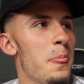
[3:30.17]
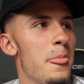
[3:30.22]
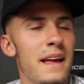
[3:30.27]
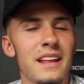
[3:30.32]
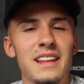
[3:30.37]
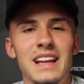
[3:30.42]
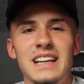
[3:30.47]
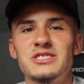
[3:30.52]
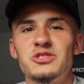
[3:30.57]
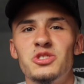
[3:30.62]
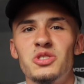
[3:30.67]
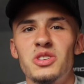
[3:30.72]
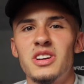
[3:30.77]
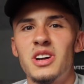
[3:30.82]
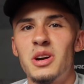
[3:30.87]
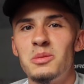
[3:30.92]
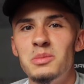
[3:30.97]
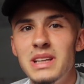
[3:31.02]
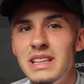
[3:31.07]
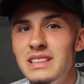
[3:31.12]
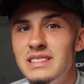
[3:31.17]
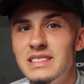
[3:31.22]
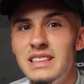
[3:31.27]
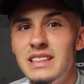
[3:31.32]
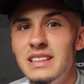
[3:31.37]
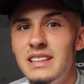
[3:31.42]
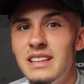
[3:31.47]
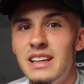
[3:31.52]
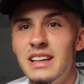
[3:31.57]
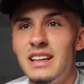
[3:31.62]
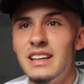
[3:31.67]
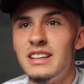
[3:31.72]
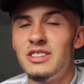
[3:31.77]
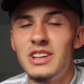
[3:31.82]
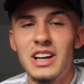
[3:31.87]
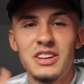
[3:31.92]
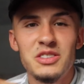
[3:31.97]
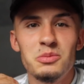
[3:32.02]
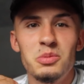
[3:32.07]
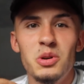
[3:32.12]
And that's not going to come easy.
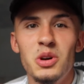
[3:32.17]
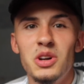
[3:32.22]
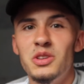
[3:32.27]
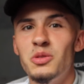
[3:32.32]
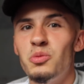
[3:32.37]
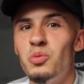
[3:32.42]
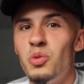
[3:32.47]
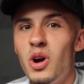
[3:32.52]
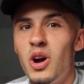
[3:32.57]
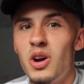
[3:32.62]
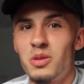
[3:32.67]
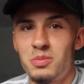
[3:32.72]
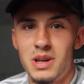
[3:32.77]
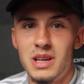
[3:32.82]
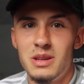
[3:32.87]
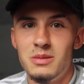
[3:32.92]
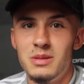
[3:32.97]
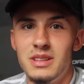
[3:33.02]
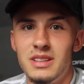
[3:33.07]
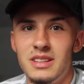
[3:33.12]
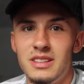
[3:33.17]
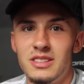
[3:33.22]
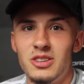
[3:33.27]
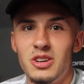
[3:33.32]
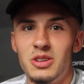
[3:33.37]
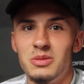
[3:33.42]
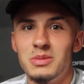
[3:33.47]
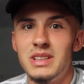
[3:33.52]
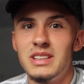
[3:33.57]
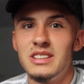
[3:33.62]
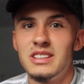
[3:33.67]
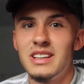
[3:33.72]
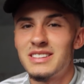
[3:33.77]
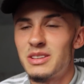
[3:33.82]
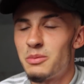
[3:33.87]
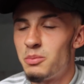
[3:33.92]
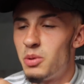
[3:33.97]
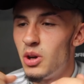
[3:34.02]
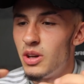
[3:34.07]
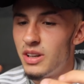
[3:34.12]
You have to put in the work, baby. You know what I mean? You have
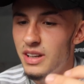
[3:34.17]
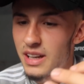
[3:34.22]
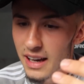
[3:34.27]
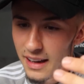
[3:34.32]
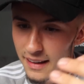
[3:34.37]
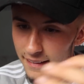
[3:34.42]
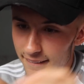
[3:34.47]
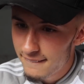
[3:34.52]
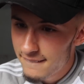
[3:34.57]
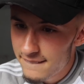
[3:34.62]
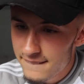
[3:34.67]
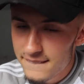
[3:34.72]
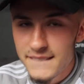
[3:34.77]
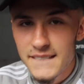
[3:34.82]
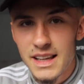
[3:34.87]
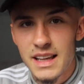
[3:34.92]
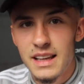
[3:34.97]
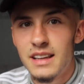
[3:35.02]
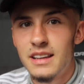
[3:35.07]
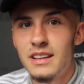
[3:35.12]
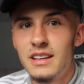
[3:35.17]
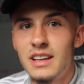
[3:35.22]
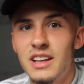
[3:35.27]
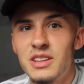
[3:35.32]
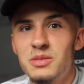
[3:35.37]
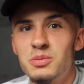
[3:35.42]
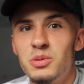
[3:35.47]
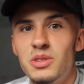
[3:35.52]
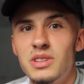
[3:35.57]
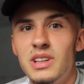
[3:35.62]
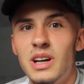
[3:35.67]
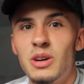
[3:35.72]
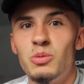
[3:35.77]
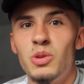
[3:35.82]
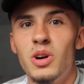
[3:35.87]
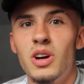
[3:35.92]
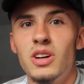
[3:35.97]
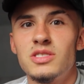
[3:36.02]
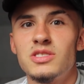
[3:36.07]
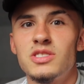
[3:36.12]
to put in that
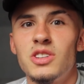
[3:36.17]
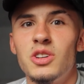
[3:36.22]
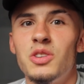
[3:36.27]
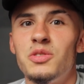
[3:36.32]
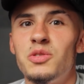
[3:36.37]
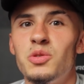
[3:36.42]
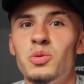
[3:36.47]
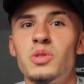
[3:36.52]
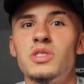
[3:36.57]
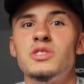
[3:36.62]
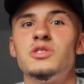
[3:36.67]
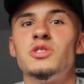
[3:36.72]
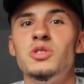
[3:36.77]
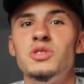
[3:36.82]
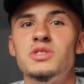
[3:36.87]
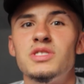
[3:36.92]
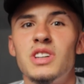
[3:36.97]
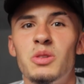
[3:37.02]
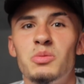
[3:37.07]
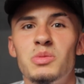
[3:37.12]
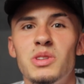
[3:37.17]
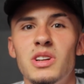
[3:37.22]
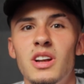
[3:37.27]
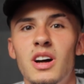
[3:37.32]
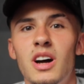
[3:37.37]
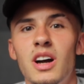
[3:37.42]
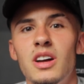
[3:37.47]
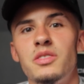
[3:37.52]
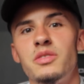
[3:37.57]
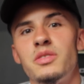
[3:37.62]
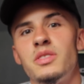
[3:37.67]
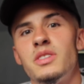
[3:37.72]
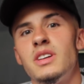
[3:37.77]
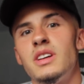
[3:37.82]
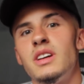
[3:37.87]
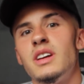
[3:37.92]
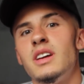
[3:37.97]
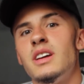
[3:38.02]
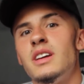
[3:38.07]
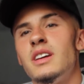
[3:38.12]
work. So if you want to do something with your life,
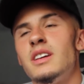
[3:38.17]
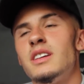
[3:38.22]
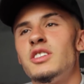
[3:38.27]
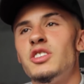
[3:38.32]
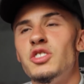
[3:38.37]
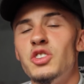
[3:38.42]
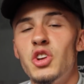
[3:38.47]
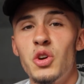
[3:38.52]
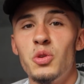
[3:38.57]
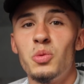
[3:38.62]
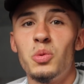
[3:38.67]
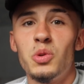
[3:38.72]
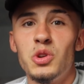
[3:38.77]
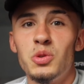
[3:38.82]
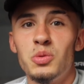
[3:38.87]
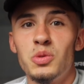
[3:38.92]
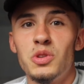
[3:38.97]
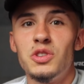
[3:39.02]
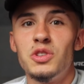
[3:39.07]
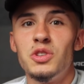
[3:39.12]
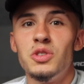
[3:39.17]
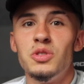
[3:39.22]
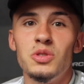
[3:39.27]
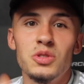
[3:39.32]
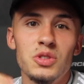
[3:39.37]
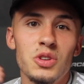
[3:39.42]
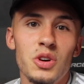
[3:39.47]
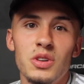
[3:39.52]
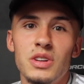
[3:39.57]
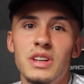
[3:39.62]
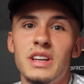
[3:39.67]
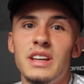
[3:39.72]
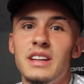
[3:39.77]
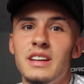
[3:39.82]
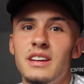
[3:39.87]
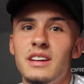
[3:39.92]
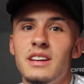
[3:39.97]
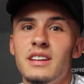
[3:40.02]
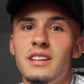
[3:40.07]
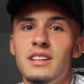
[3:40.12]
you know what you want to do, you go and get
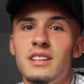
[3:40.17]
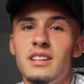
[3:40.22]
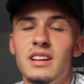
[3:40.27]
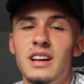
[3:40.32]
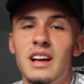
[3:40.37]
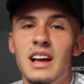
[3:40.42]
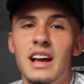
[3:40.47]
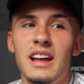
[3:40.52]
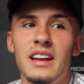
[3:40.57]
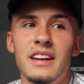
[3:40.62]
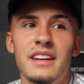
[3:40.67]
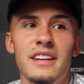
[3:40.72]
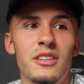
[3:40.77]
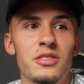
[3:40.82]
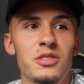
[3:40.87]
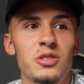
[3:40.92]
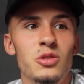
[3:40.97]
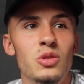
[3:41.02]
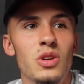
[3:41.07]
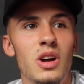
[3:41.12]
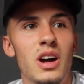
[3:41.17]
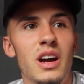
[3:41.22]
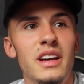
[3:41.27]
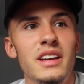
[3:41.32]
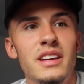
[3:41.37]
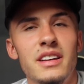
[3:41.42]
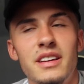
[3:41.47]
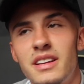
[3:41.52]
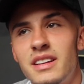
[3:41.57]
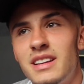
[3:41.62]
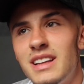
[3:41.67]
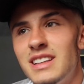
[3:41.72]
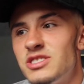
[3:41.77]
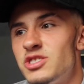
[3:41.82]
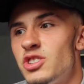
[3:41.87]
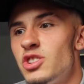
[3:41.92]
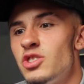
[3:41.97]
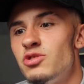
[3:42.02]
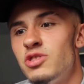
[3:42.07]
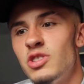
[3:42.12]
it. And I feel like there's
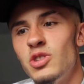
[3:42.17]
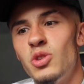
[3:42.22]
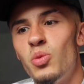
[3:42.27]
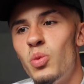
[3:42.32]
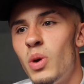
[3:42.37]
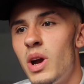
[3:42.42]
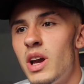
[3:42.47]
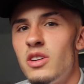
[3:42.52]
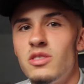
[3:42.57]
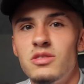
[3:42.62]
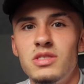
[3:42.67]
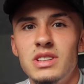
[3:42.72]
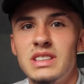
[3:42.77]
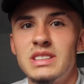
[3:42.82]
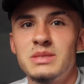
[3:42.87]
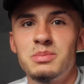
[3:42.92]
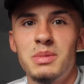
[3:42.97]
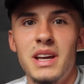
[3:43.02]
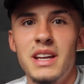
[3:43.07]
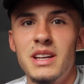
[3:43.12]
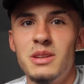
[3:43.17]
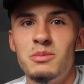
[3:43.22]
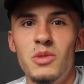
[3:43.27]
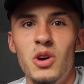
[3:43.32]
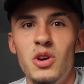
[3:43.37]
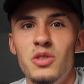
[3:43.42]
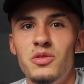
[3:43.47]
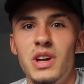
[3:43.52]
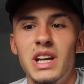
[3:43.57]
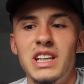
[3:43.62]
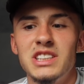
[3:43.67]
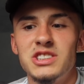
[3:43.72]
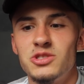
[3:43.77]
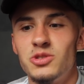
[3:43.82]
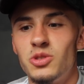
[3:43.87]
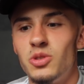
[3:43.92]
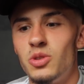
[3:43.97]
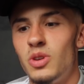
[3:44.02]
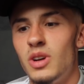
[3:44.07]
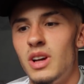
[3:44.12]
no real way of explaining motivation
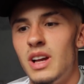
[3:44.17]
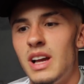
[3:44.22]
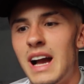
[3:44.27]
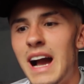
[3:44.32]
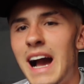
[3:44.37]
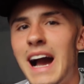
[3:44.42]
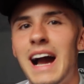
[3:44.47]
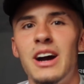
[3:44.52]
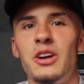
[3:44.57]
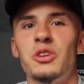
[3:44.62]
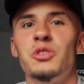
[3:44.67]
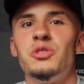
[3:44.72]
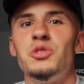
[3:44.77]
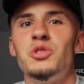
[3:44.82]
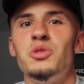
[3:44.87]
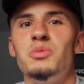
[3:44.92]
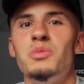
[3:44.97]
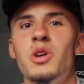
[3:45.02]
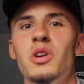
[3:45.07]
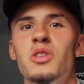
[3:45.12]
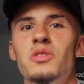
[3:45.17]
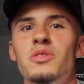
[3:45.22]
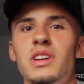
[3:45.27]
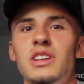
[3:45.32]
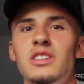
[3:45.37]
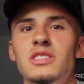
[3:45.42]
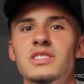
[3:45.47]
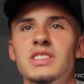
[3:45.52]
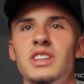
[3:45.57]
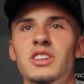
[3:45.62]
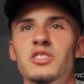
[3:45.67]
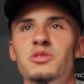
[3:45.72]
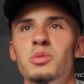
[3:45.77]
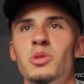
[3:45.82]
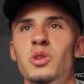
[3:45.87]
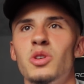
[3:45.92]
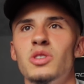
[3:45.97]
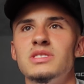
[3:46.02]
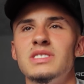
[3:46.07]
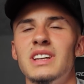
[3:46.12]
or how do you motivate yourself,
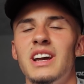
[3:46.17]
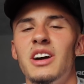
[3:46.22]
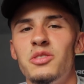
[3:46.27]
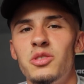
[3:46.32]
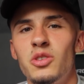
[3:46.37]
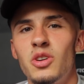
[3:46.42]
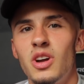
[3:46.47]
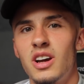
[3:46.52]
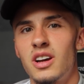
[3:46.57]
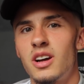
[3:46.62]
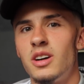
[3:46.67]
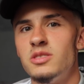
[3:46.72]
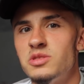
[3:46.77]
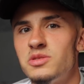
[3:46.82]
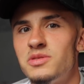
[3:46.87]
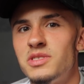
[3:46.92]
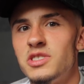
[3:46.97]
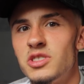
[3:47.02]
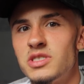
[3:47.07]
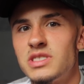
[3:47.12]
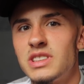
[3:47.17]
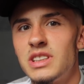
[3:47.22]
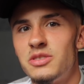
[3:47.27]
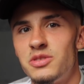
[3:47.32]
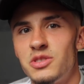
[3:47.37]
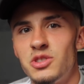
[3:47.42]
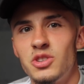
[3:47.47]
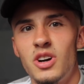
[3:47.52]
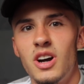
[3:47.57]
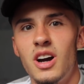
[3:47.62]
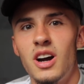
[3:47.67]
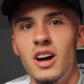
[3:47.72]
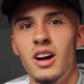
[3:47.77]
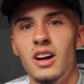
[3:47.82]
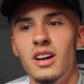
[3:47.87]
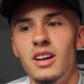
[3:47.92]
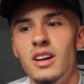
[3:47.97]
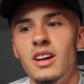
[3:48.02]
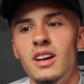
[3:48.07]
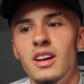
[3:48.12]
because I feel like it comes within yourself and your heart.
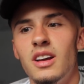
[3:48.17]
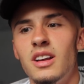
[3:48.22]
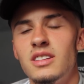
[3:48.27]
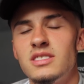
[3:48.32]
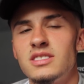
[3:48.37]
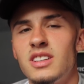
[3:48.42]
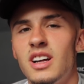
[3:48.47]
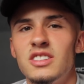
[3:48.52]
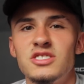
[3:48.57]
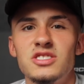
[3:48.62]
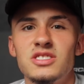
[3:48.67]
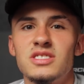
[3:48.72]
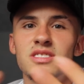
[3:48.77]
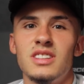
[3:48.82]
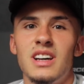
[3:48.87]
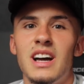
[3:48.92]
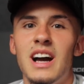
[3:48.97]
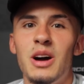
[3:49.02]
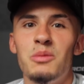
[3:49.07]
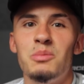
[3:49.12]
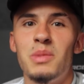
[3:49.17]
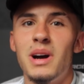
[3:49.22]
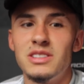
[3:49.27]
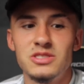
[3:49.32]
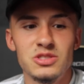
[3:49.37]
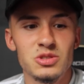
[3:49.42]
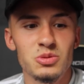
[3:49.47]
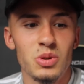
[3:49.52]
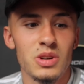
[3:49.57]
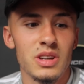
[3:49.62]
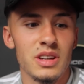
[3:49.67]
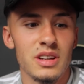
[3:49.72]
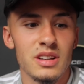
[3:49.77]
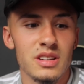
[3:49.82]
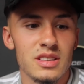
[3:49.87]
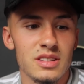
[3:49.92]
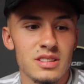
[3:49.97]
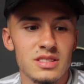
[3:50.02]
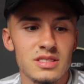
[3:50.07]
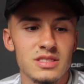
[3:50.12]
So it's just how bad do you want it? Do
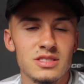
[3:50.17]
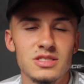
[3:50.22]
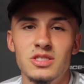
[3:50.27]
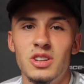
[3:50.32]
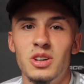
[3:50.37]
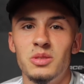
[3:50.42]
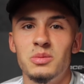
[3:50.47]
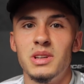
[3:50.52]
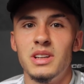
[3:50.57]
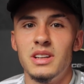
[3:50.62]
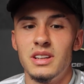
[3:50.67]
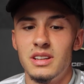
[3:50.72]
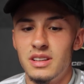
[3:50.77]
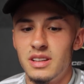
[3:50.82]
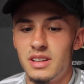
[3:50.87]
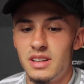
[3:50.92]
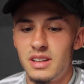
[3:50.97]
you know what I mean?